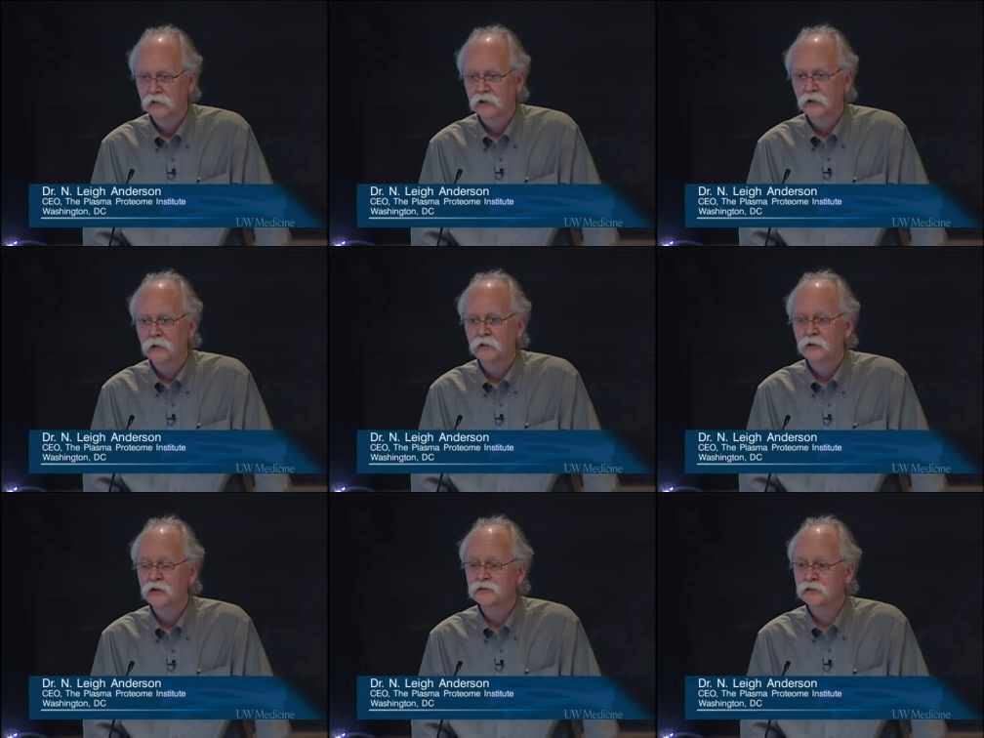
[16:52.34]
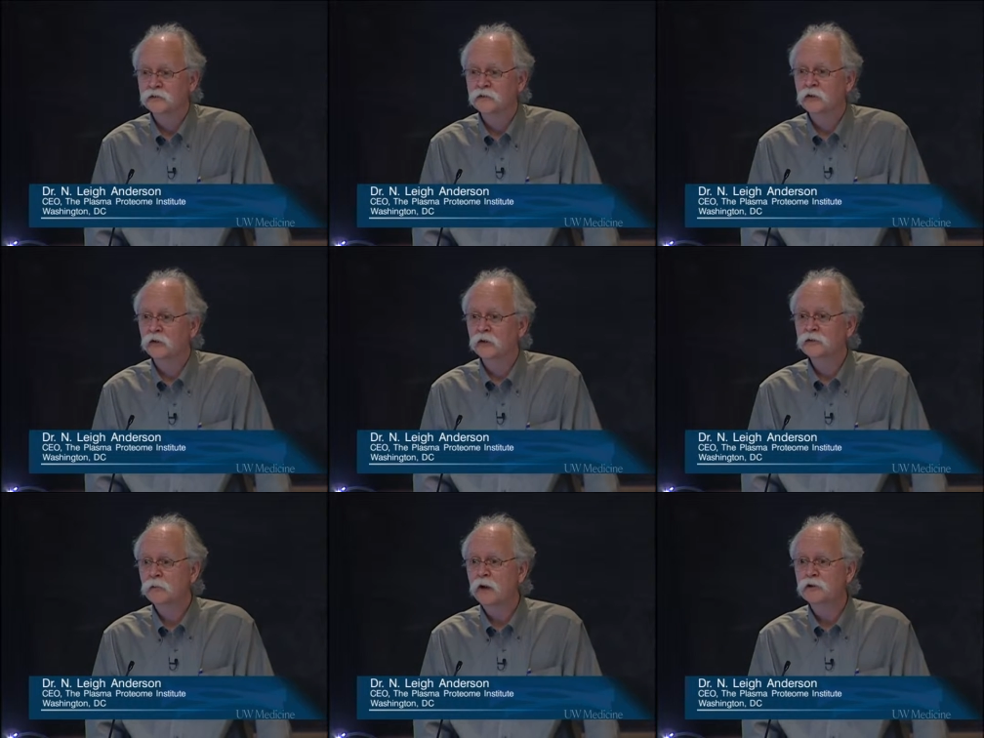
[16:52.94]
th there's a
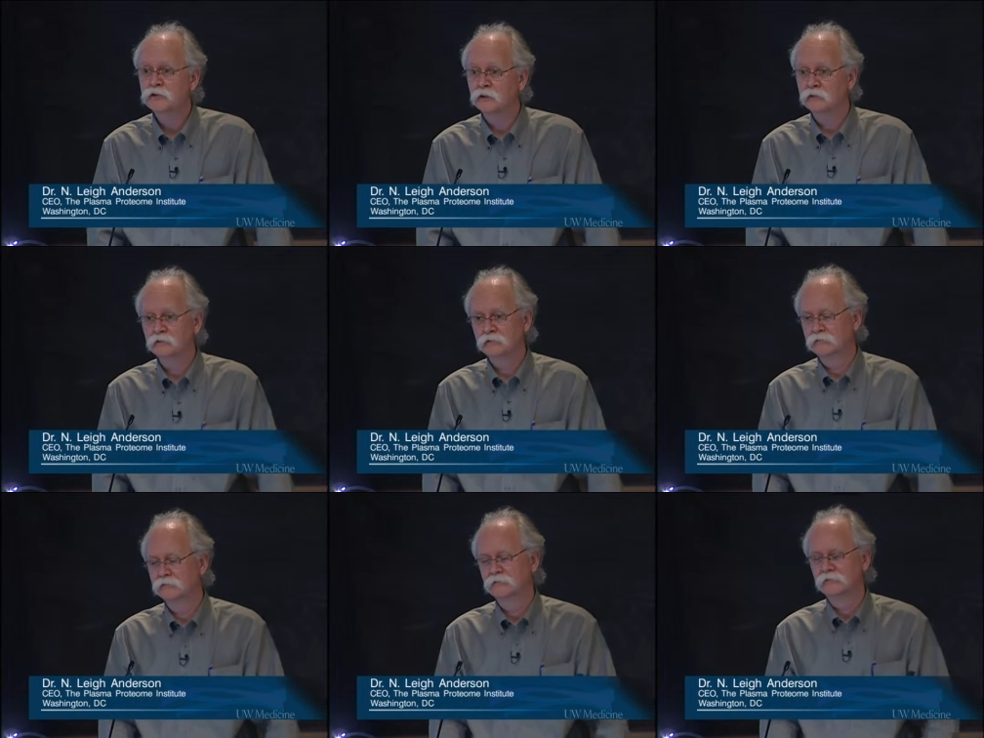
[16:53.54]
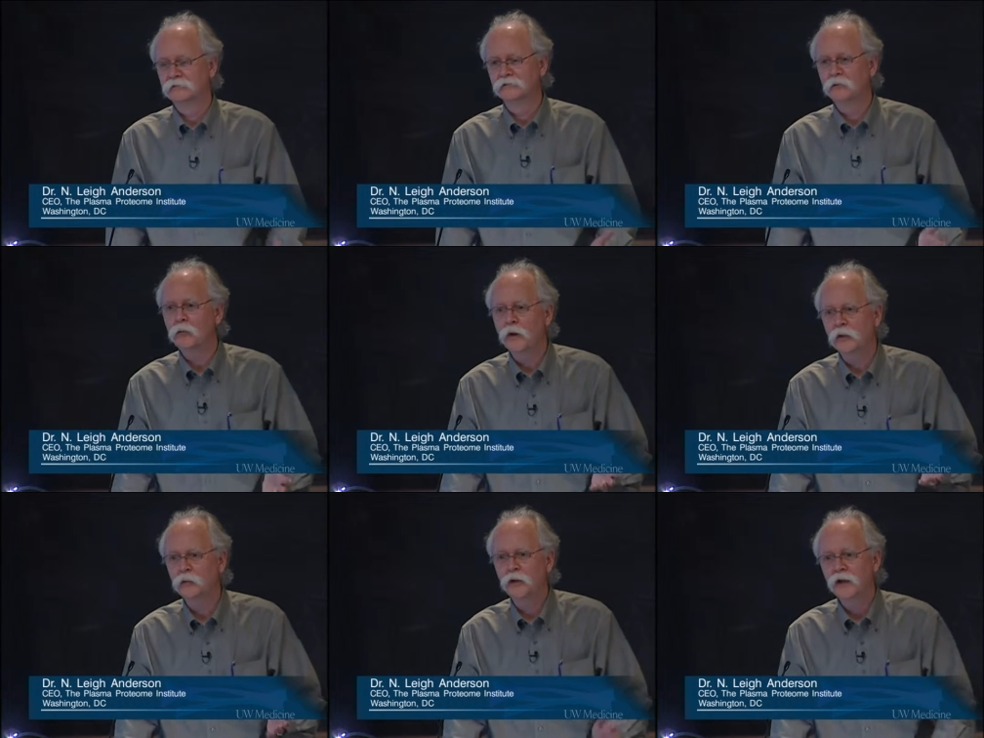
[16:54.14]
serious question
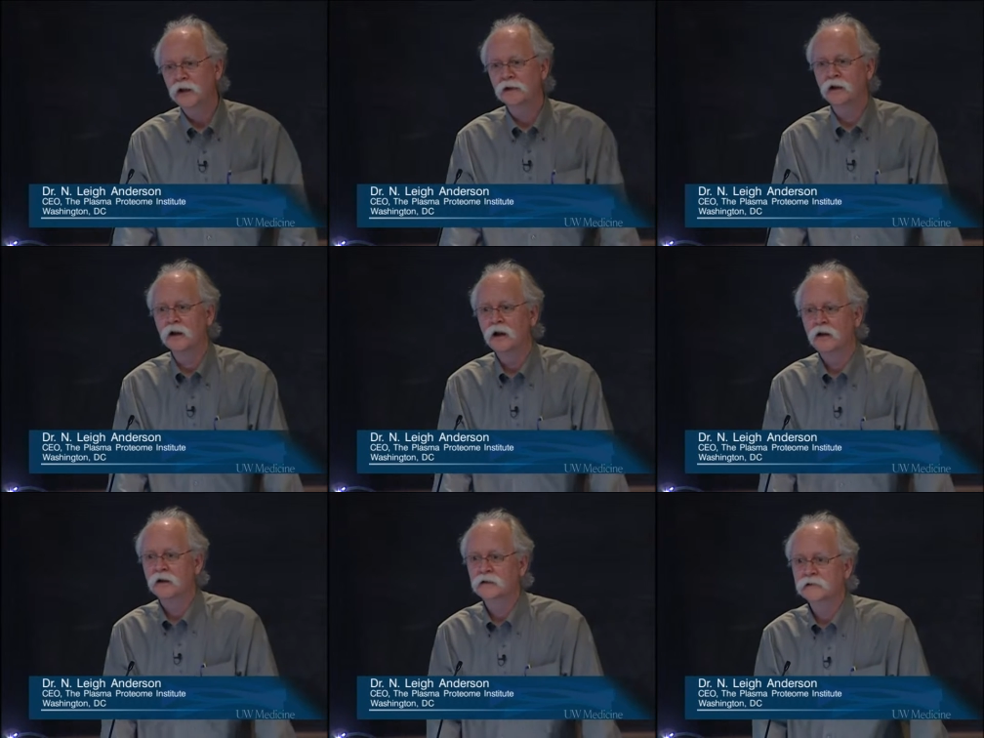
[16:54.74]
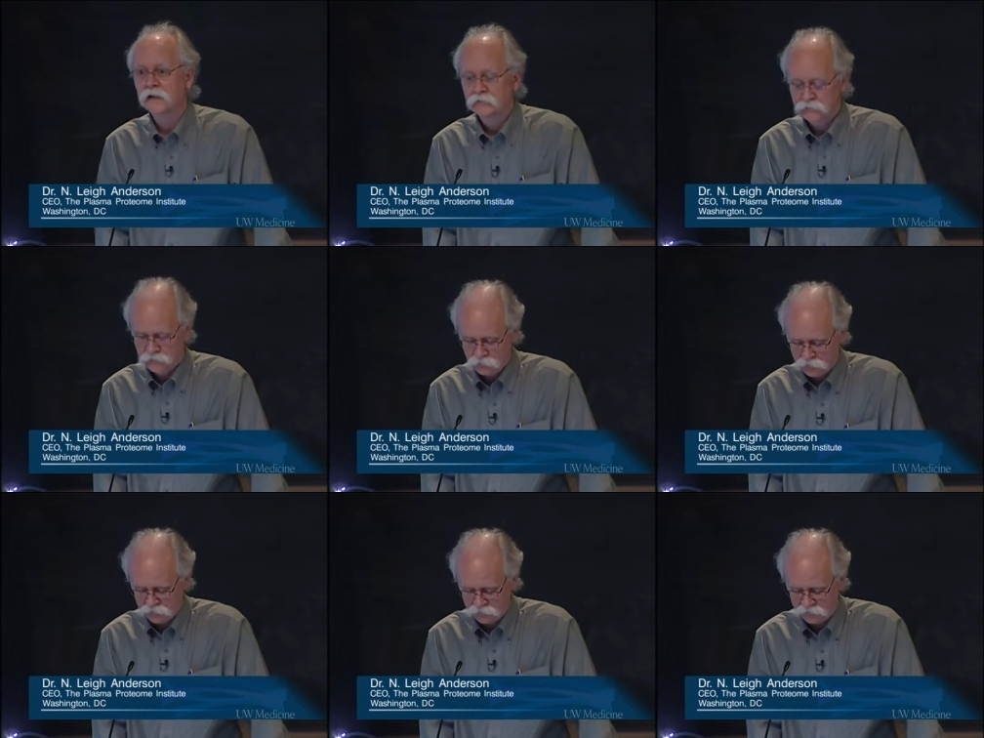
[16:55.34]
whether we need to knock ourselves
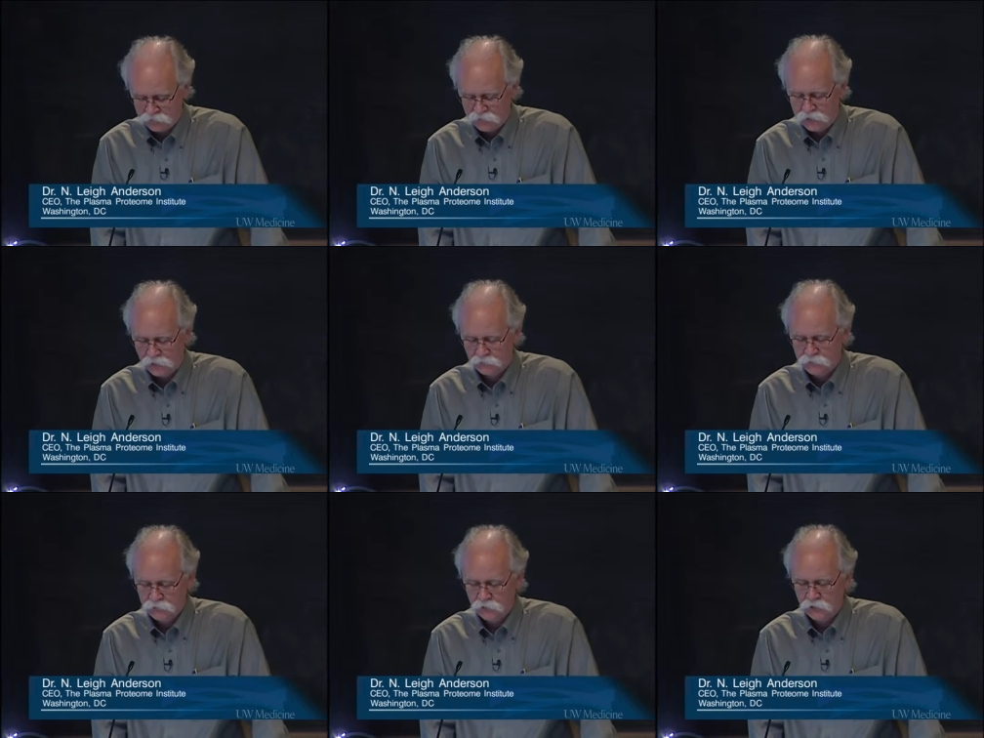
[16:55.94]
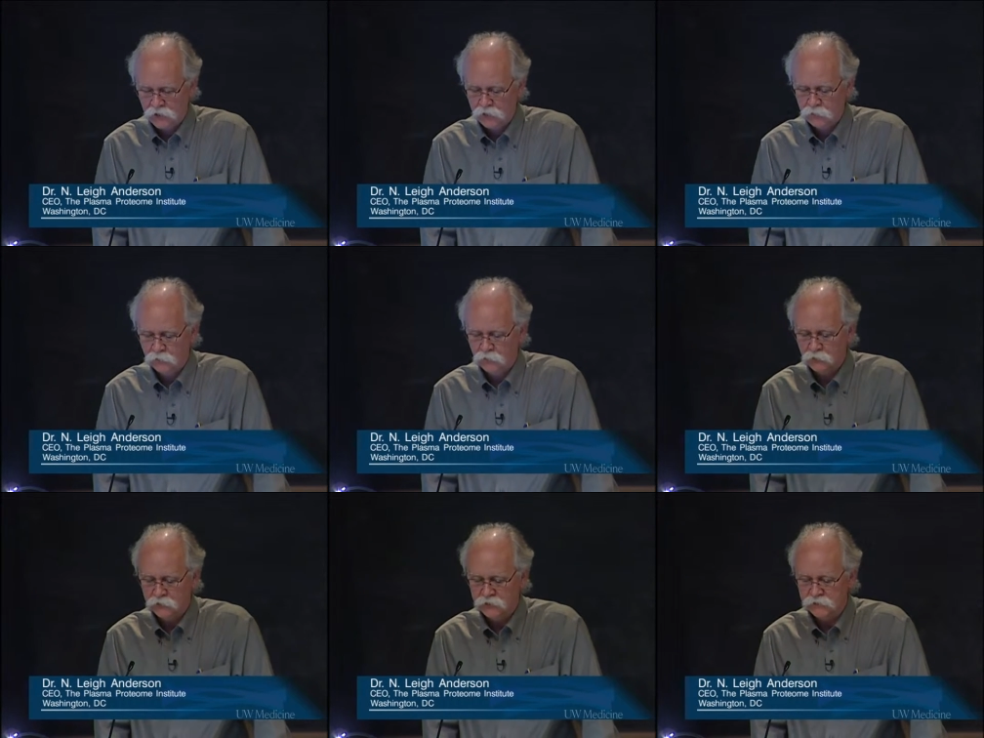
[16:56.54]
doing, out doing a lot
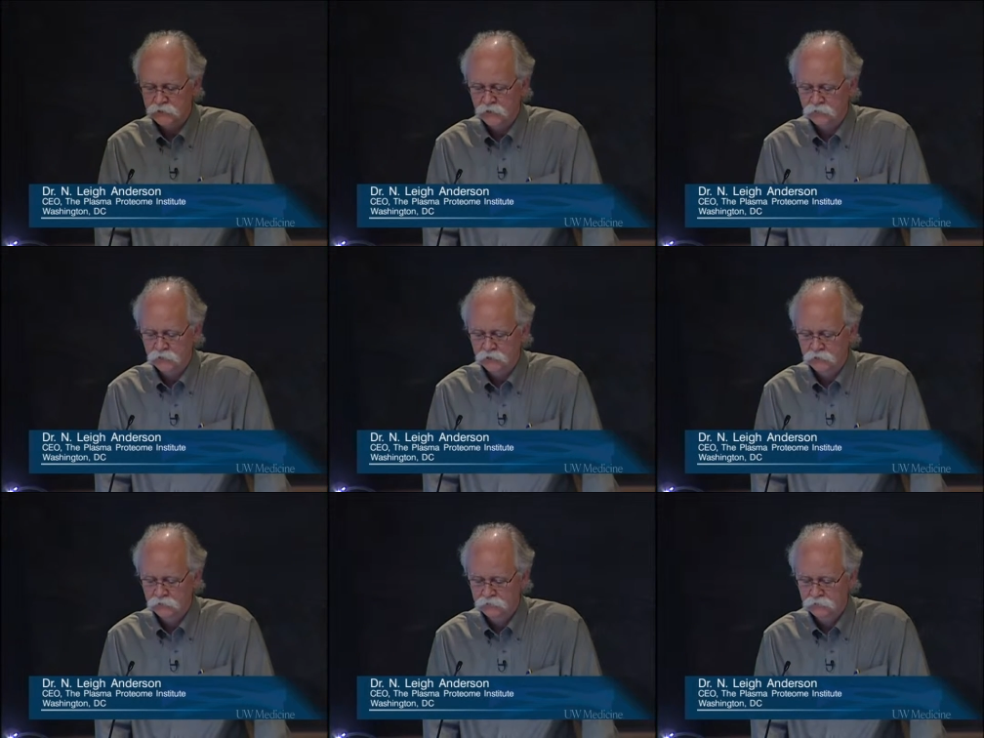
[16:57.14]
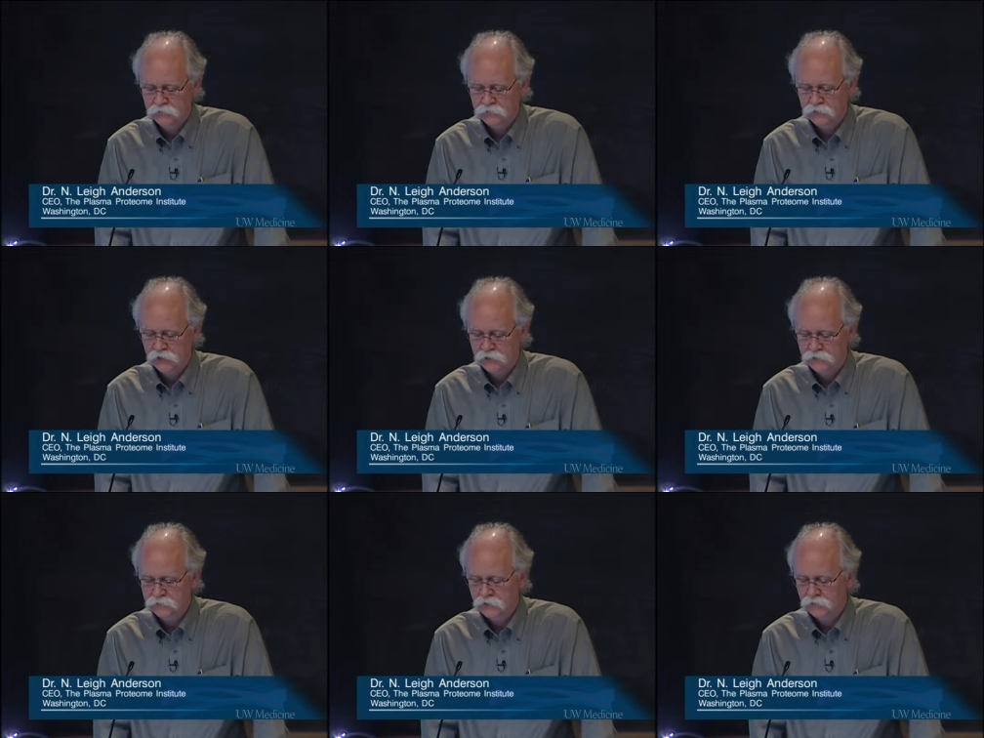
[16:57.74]
more discovery straight
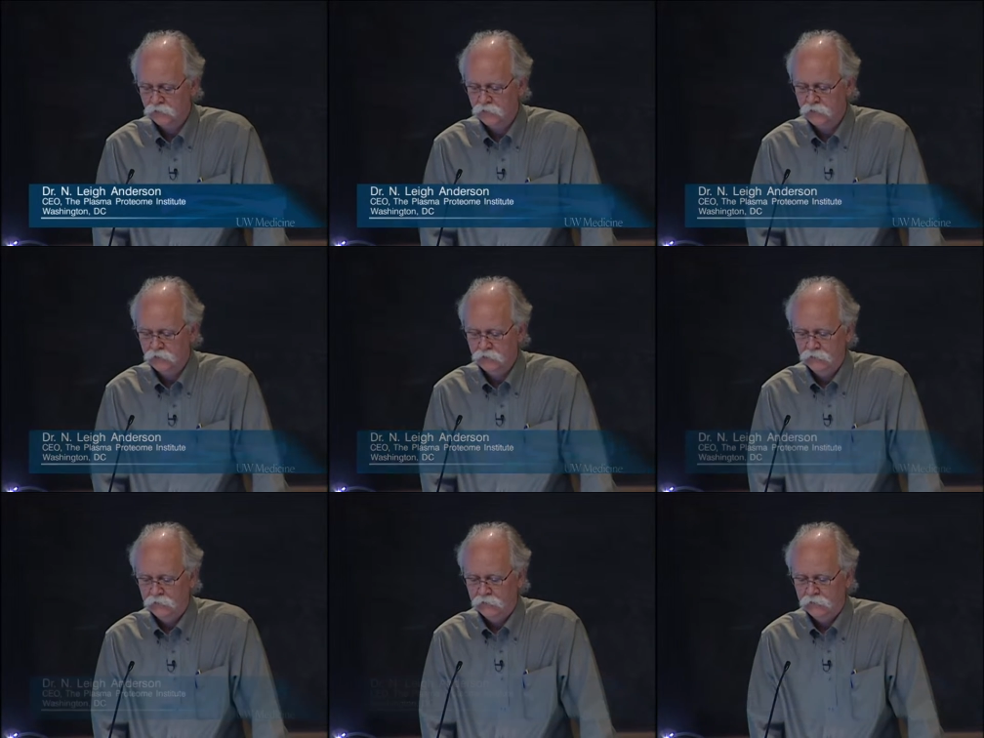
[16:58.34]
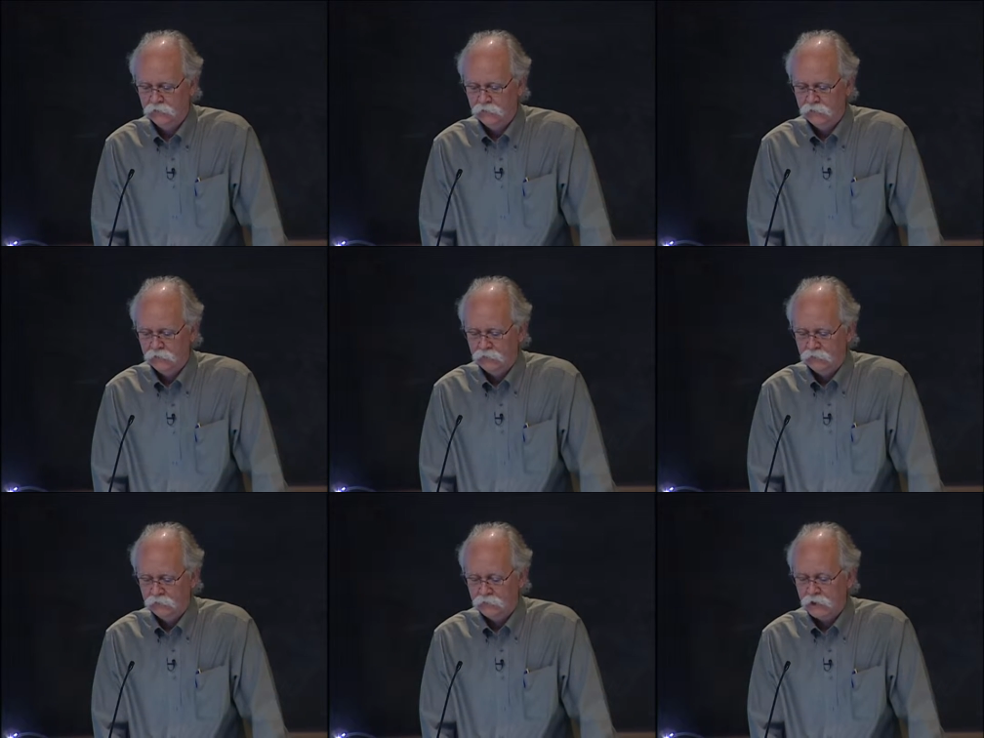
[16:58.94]
discovery.
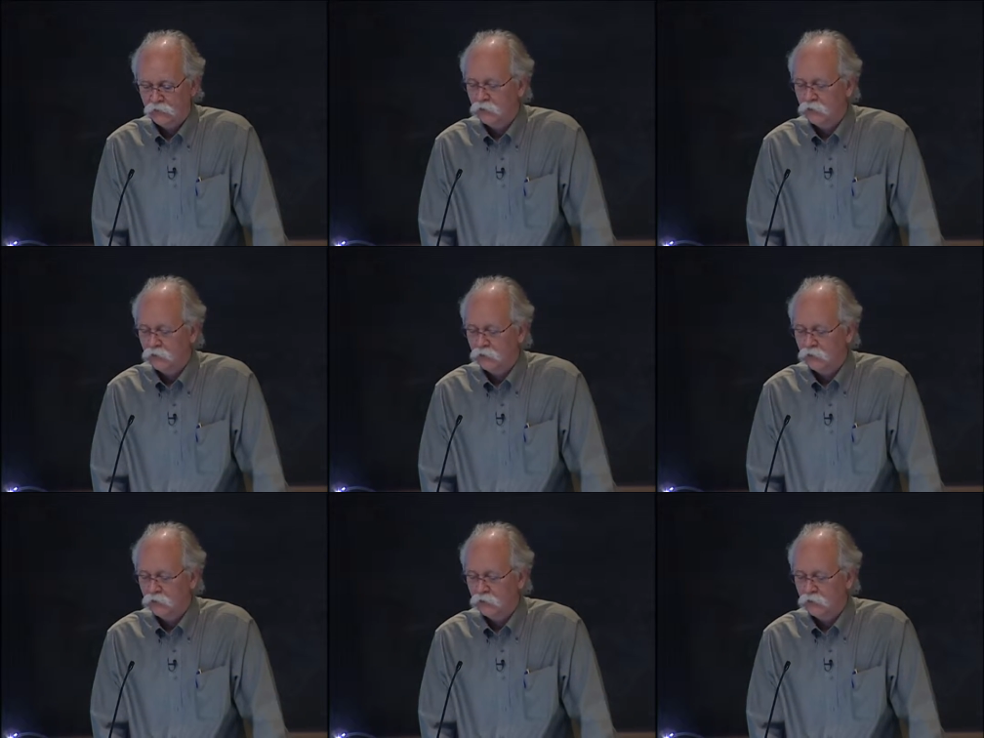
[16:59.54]
Now,